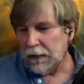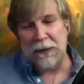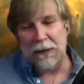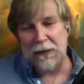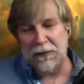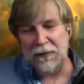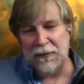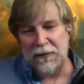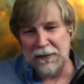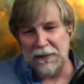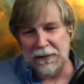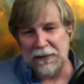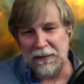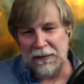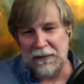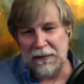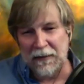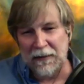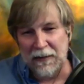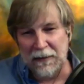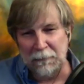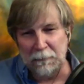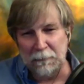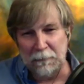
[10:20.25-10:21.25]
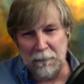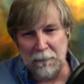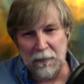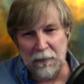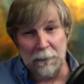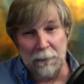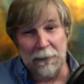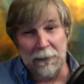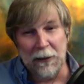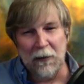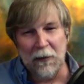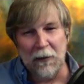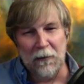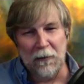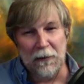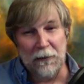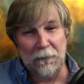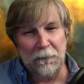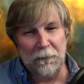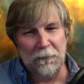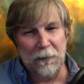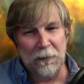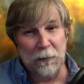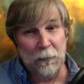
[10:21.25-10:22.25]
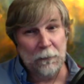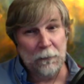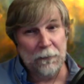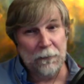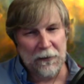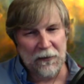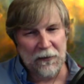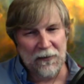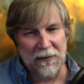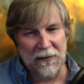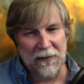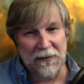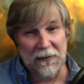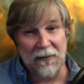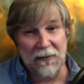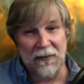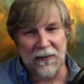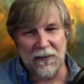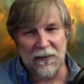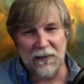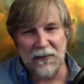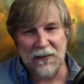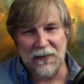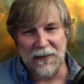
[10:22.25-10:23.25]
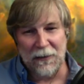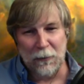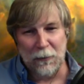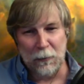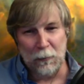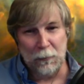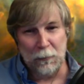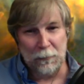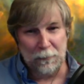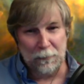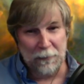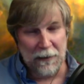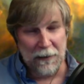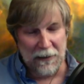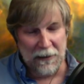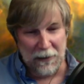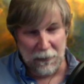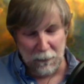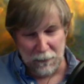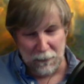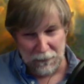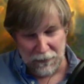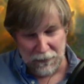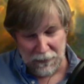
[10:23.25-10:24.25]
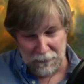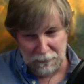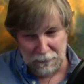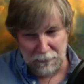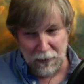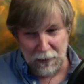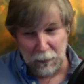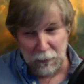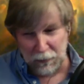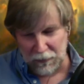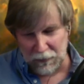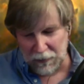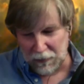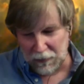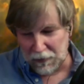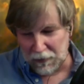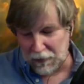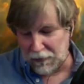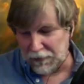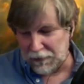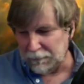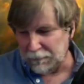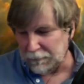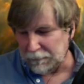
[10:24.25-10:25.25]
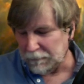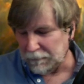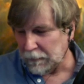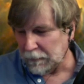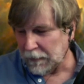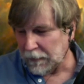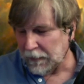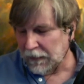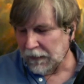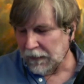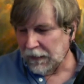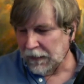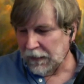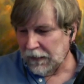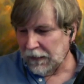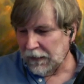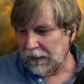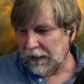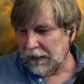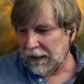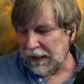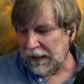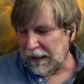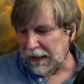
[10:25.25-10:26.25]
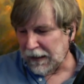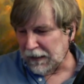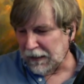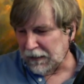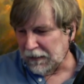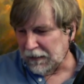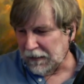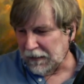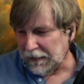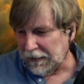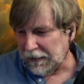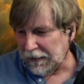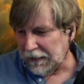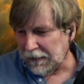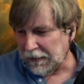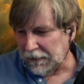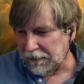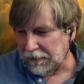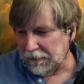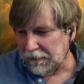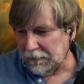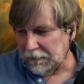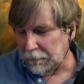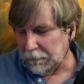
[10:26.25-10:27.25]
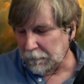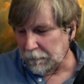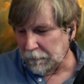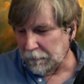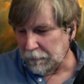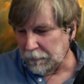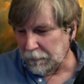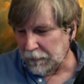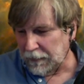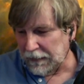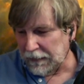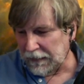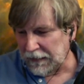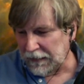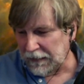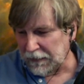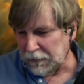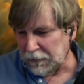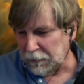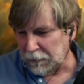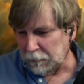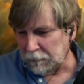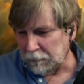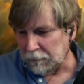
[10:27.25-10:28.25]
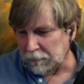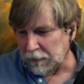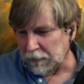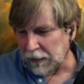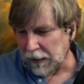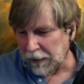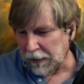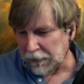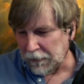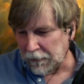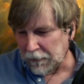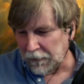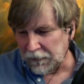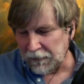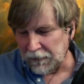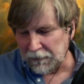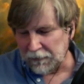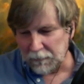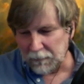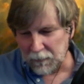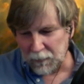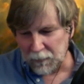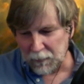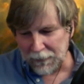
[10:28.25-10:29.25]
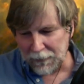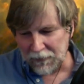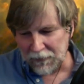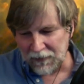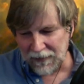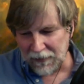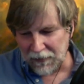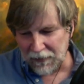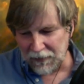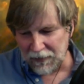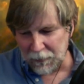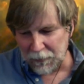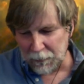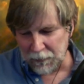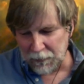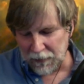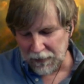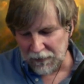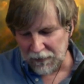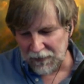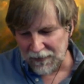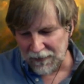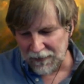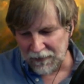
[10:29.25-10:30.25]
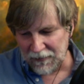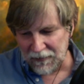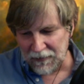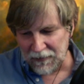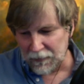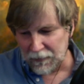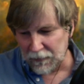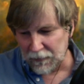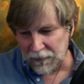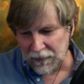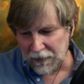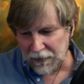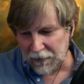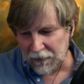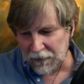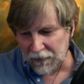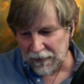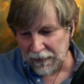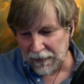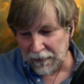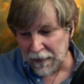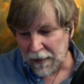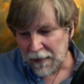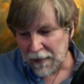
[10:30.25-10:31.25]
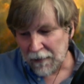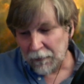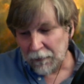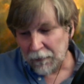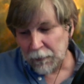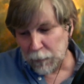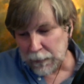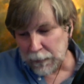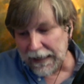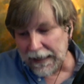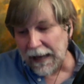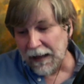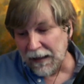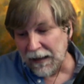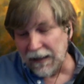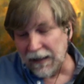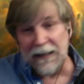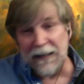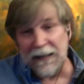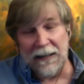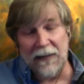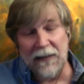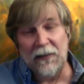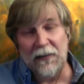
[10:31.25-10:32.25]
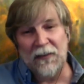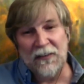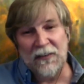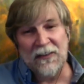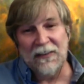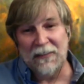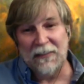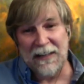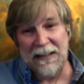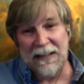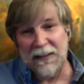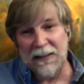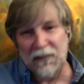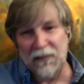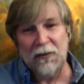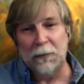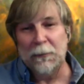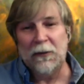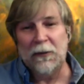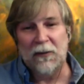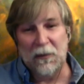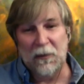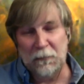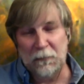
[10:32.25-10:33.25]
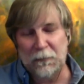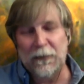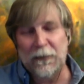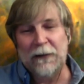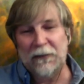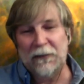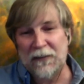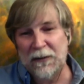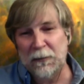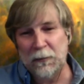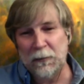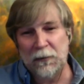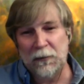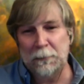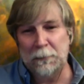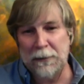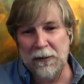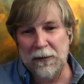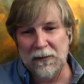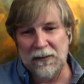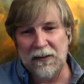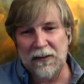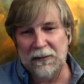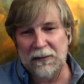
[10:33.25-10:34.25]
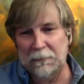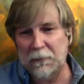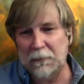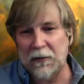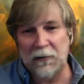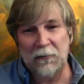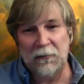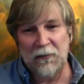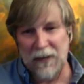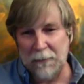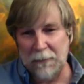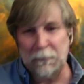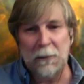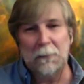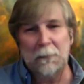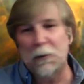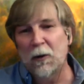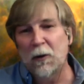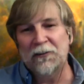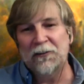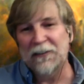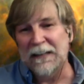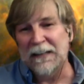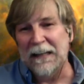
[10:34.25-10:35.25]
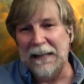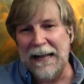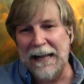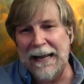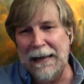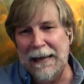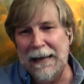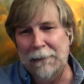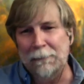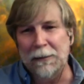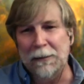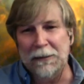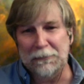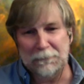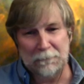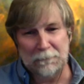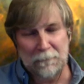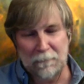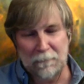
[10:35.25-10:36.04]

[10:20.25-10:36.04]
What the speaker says: that the Maryland folk fixed it. And so, you know, it was on CoStar and you know, Goddard and Space Telescope Science Institute and such as that. The reality is that the instrument that fixed it was built at the Jet Propulsion Lab in